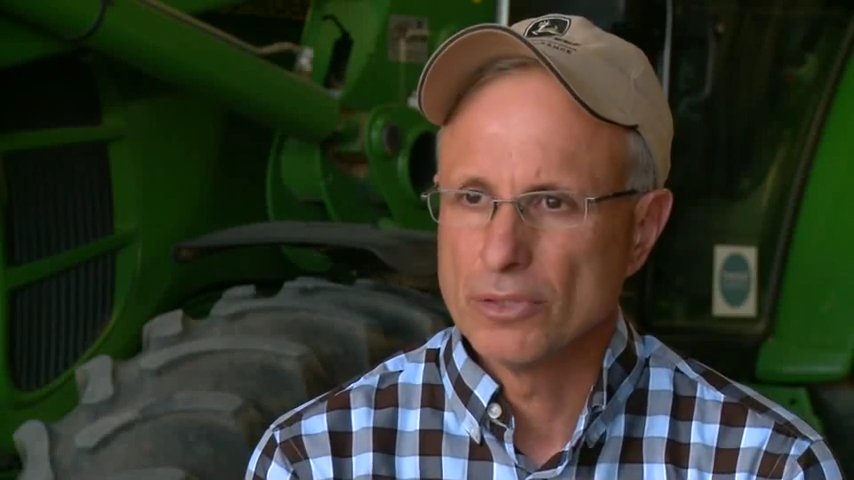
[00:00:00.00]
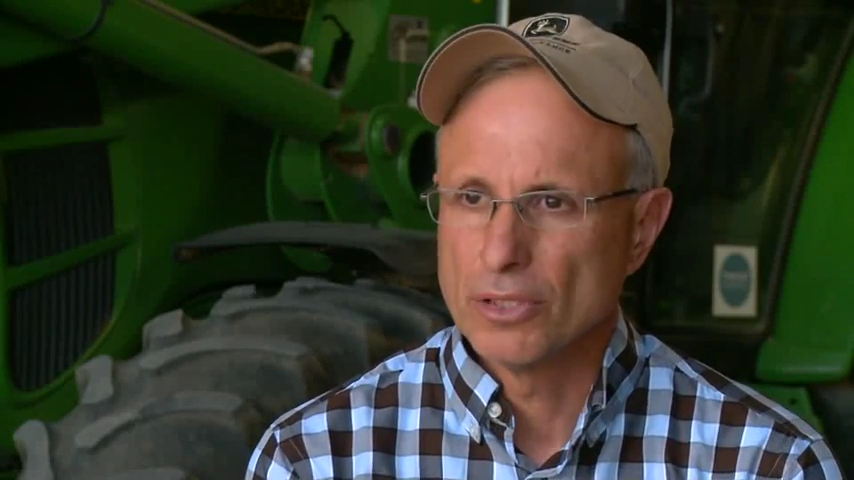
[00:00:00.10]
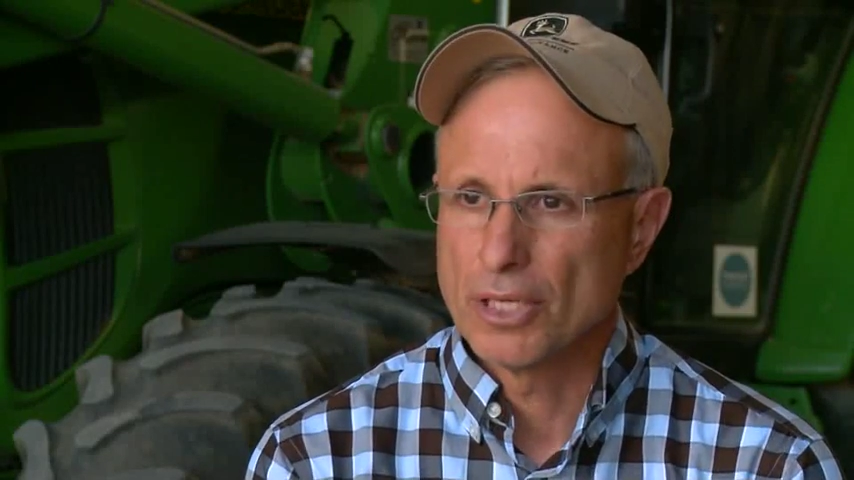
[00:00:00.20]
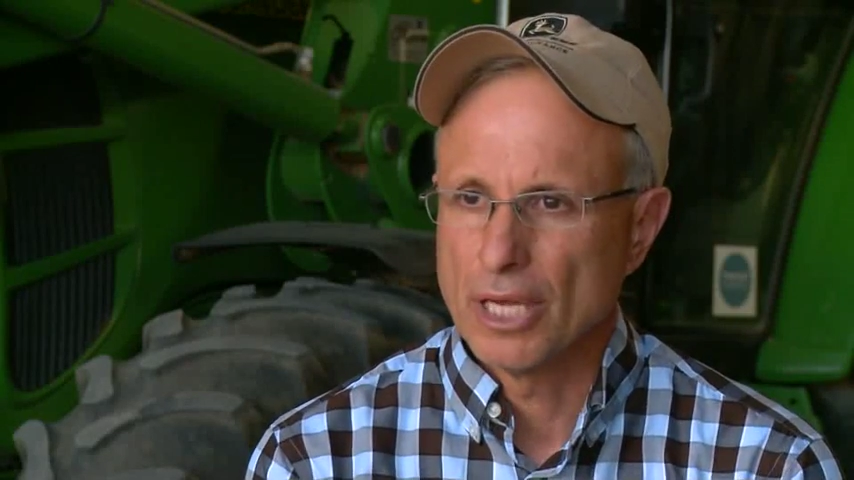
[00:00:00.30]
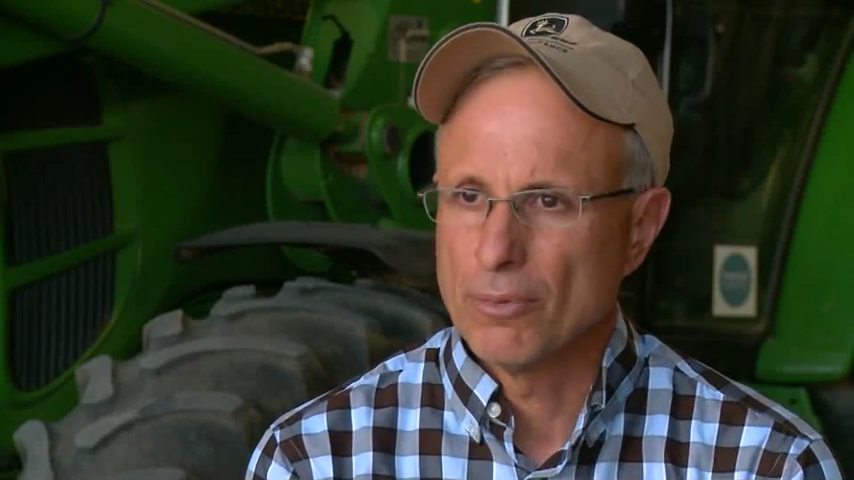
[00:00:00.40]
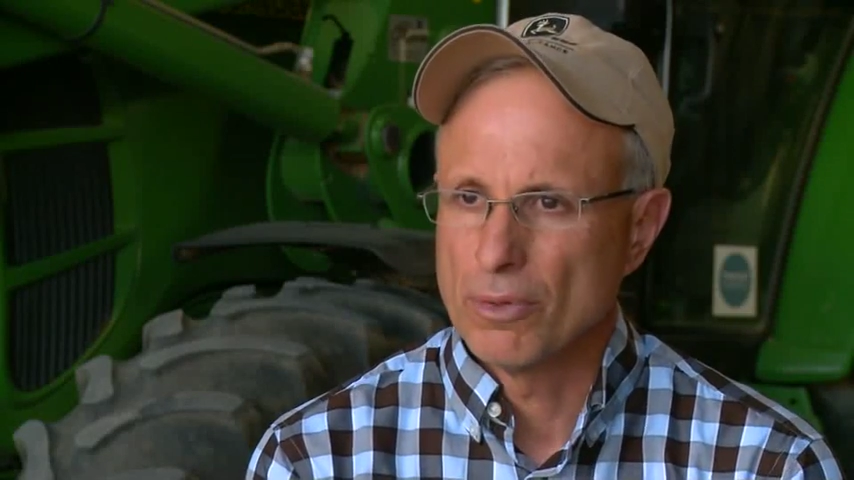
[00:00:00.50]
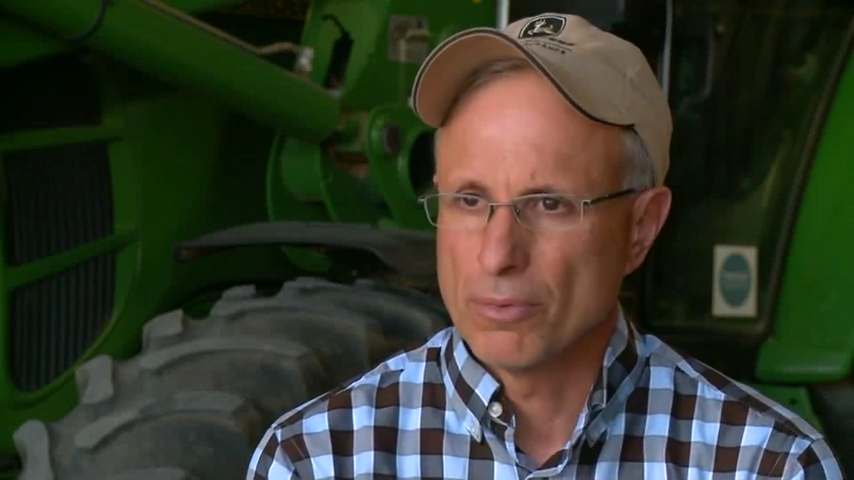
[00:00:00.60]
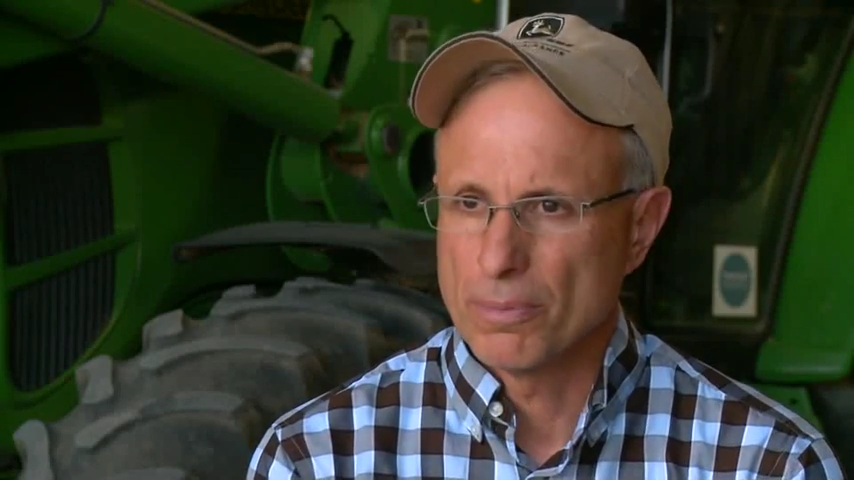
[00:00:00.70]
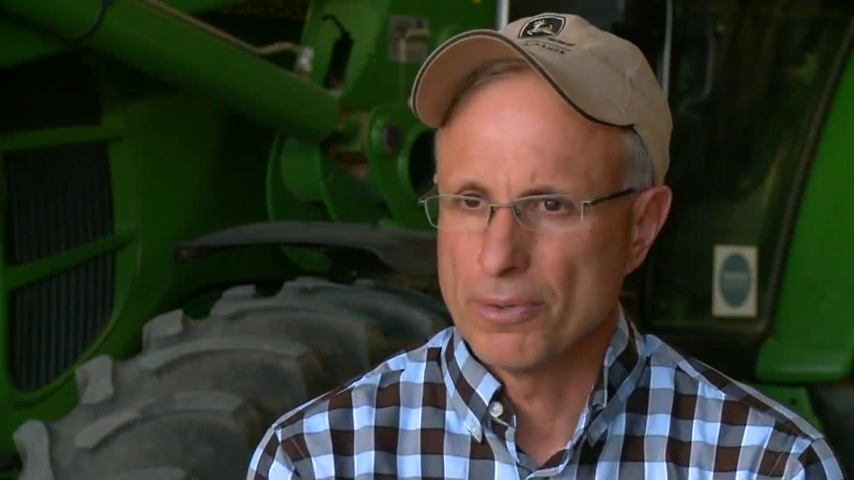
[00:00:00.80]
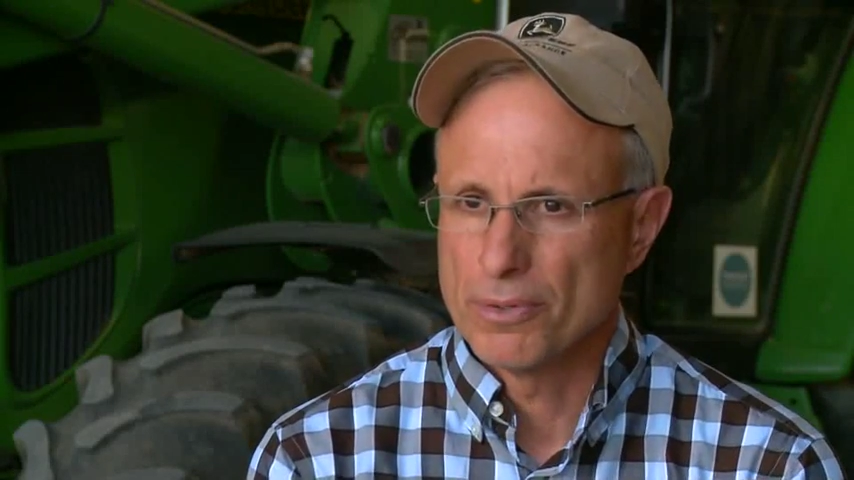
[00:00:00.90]
look at when
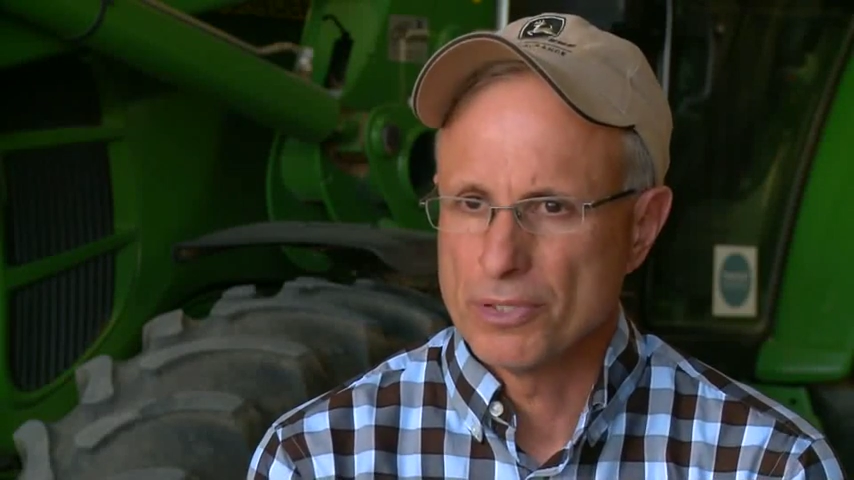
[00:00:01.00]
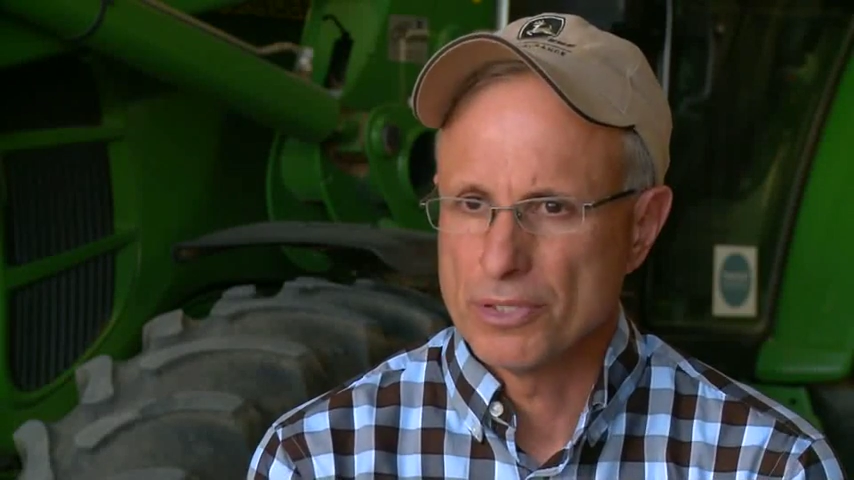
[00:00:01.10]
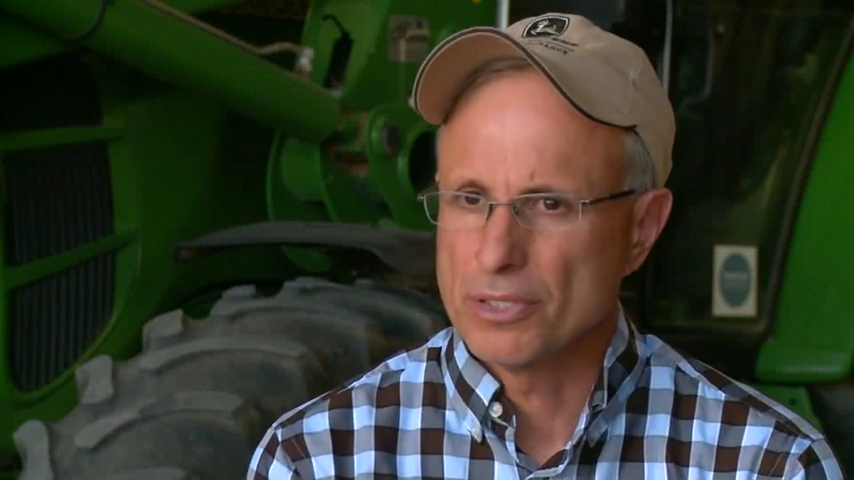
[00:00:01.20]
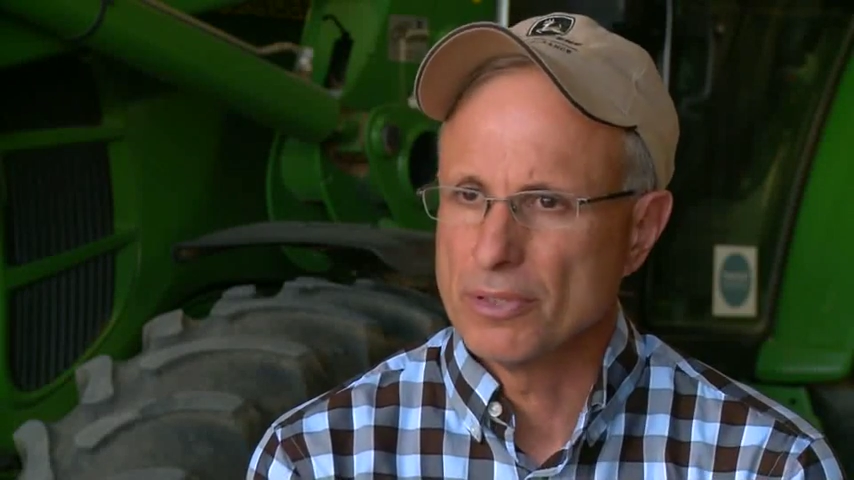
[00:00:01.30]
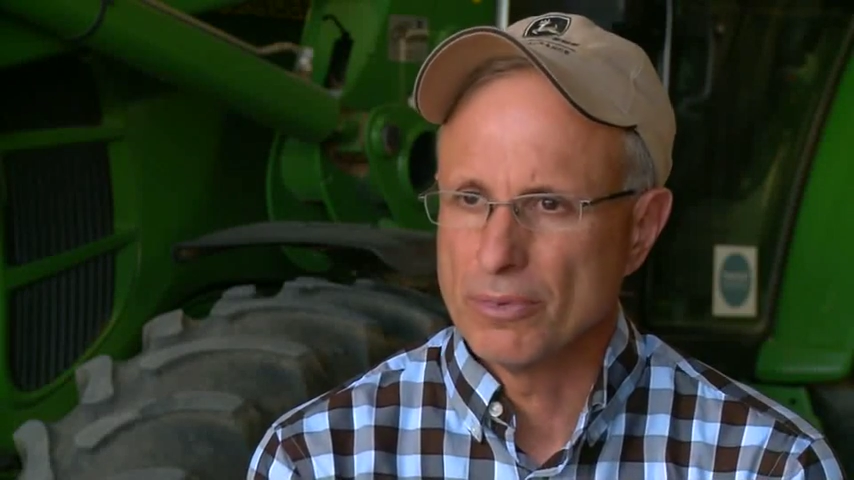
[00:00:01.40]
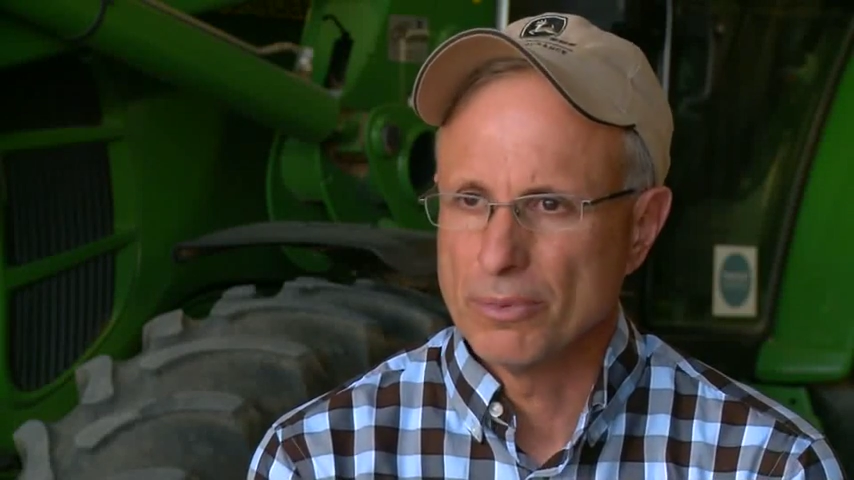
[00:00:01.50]
we're purchasing.